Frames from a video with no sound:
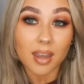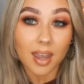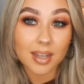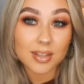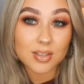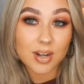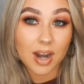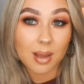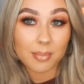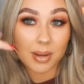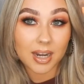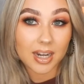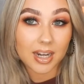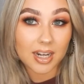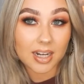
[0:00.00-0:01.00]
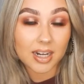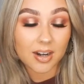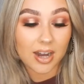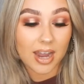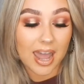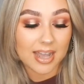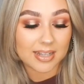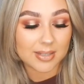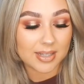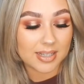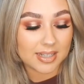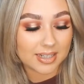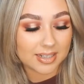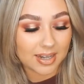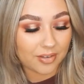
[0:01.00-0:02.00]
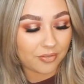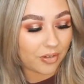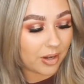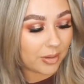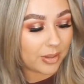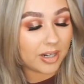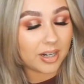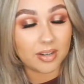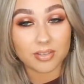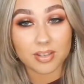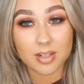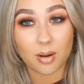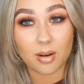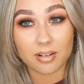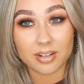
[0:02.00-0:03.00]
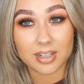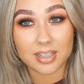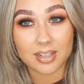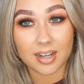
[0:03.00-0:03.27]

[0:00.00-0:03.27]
Instagram here so you can like follow her if you don't already.